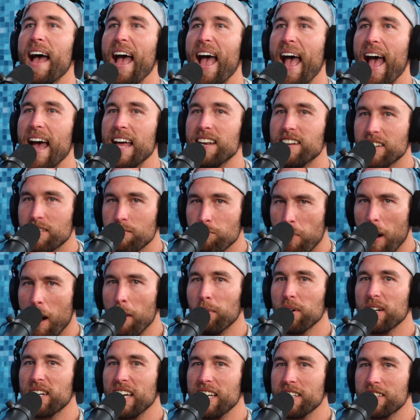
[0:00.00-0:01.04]
And
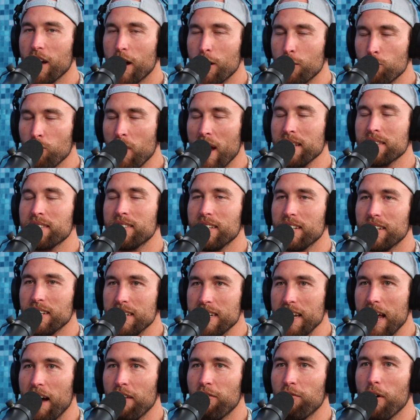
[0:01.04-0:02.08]
public gets unrested
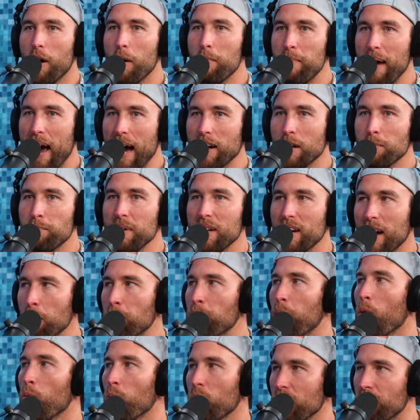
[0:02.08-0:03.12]
enough about it being like,
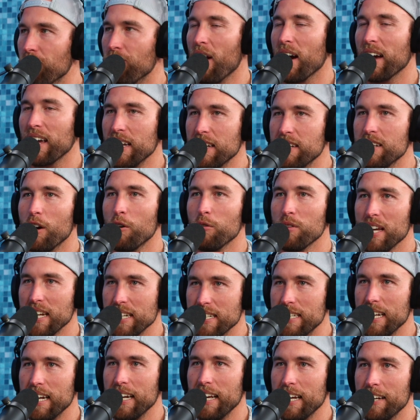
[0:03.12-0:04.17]
but we fucking know they
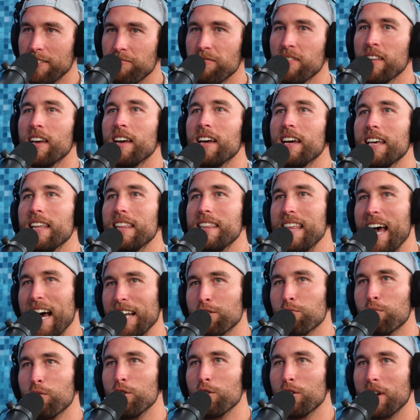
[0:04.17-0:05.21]
did it.
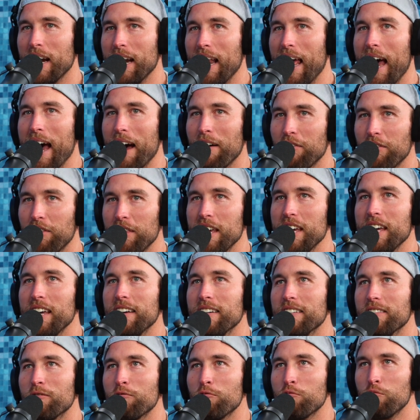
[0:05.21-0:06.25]
That's where you kind of have the
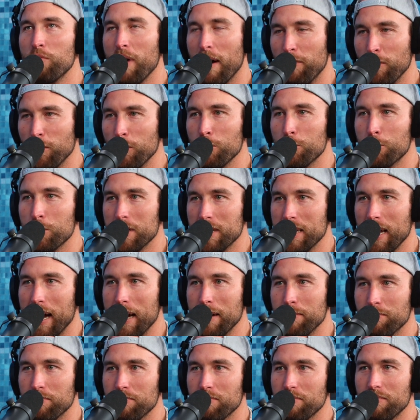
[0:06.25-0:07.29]
revolution
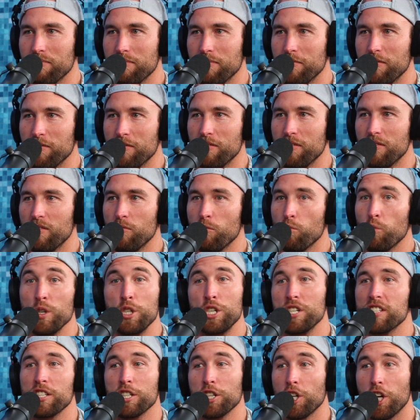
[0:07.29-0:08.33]
time. Yeah. Which
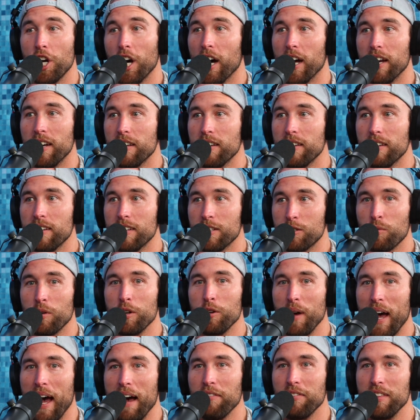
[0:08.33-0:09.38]
isn't good. It's where
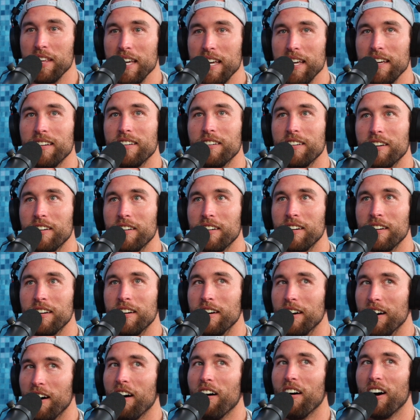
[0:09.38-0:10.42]
you have a
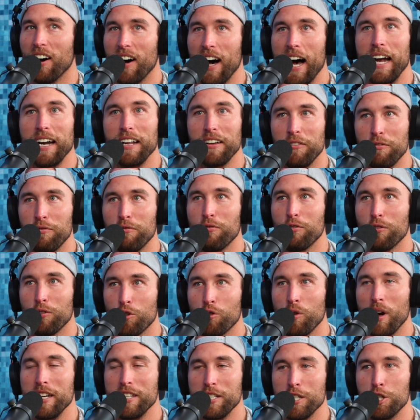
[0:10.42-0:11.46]
lot of
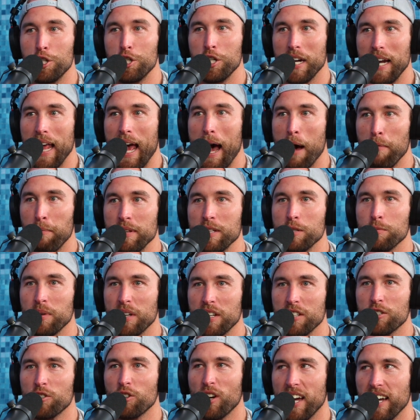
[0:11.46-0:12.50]
crazy shit happens
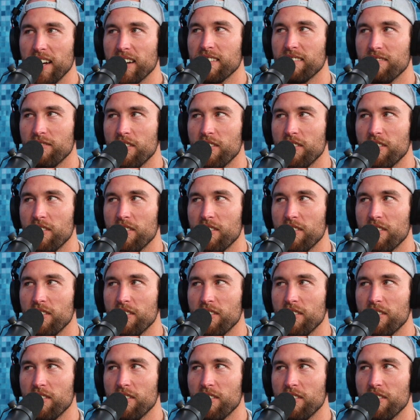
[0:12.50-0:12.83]
because you're like,